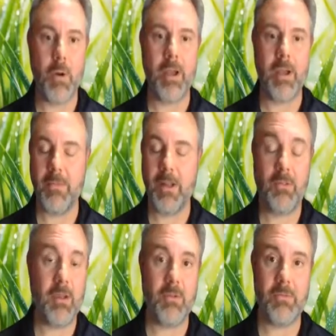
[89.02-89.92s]
okay. That's
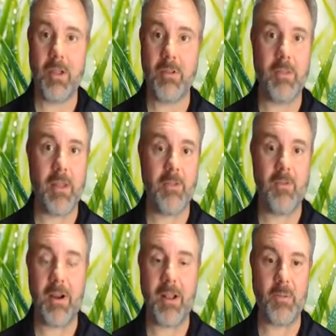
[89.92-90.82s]
fair.
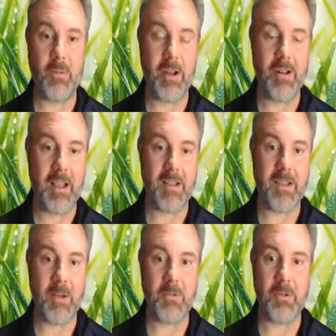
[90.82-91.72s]
That's a podcast,
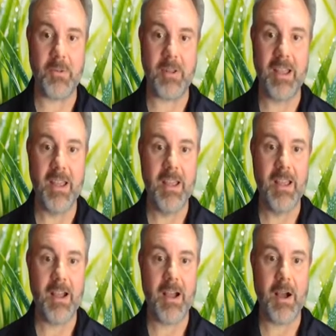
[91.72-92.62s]
absolutely.
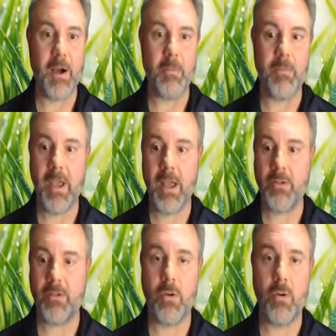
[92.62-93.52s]
Yeah,
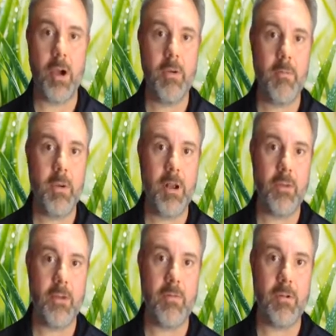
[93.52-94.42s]
so I've been at the
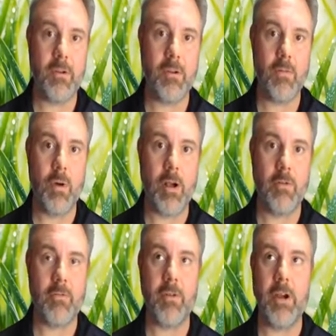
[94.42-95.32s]
University of
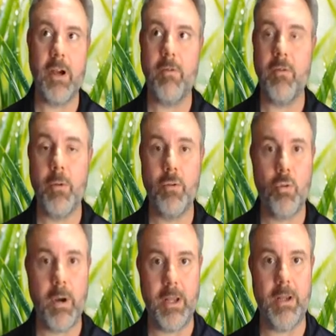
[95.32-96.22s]
Guelph for about
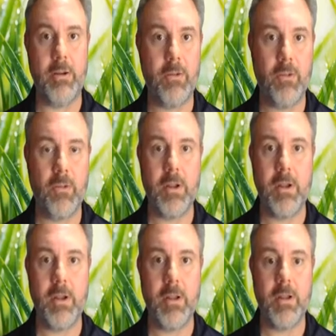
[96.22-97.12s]
20 years
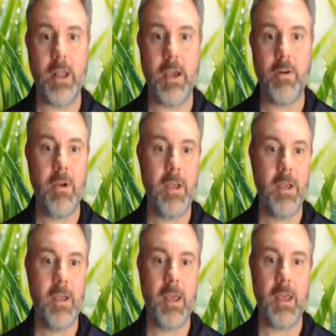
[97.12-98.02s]
now,
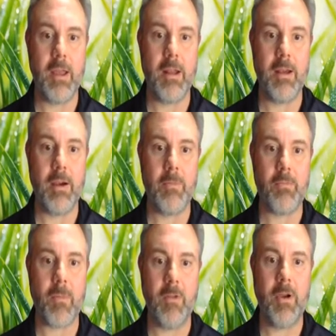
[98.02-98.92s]
and
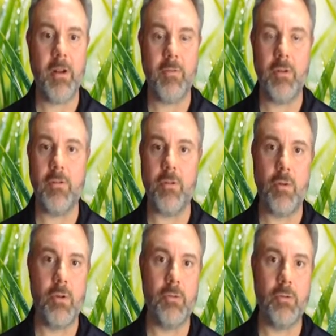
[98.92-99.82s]
I've had a few different
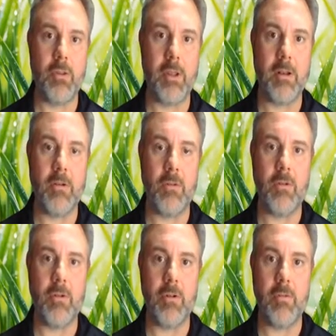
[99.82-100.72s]
roles within
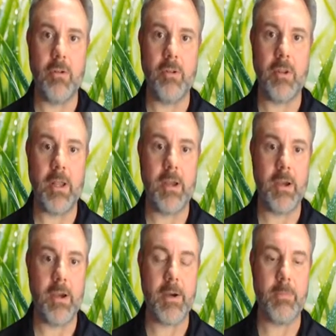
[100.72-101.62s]
the university,
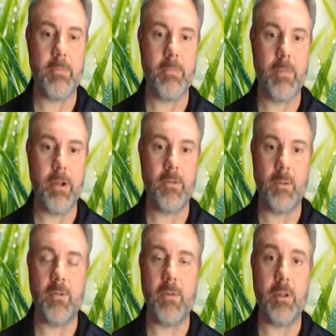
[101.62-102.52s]
but
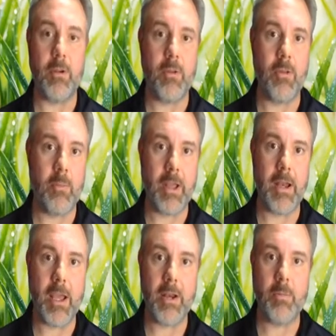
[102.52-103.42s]
specifically within the plant
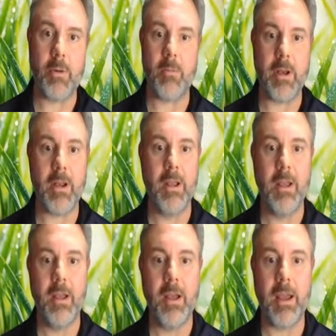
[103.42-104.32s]
ag department.
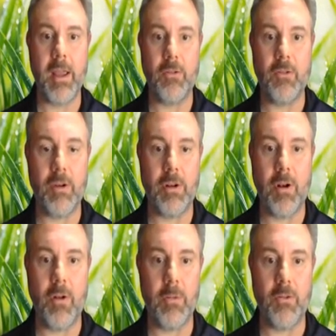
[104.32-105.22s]
I guess you could
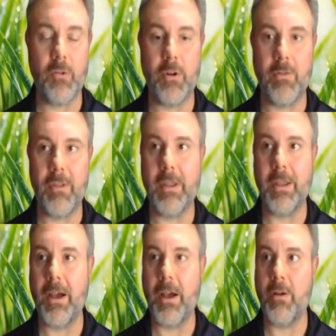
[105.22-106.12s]
call me sort of the
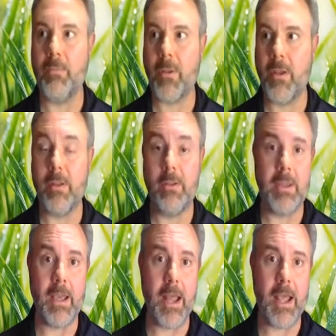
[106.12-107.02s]

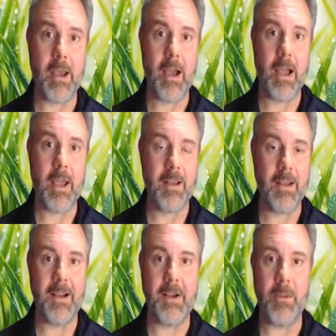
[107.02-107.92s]
DNA guy
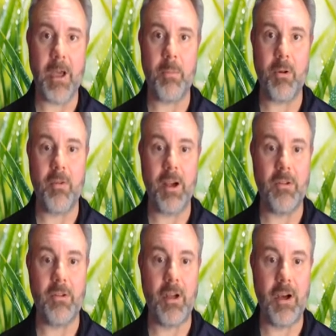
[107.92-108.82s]
that
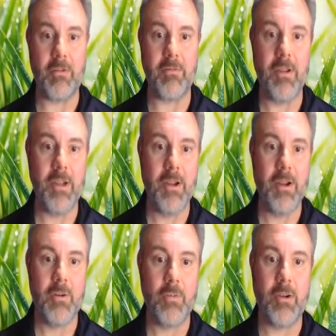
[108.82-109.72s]
provides a lot of
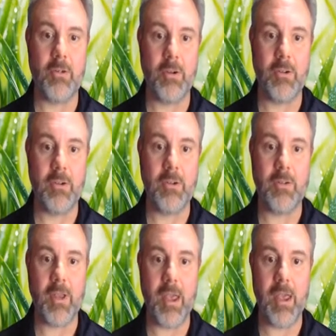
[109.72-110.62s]
resources
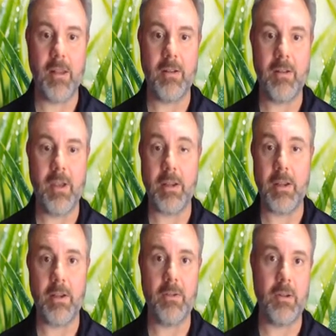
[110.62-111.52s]
and
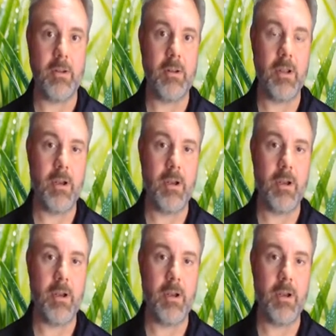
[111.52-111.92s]
techniques and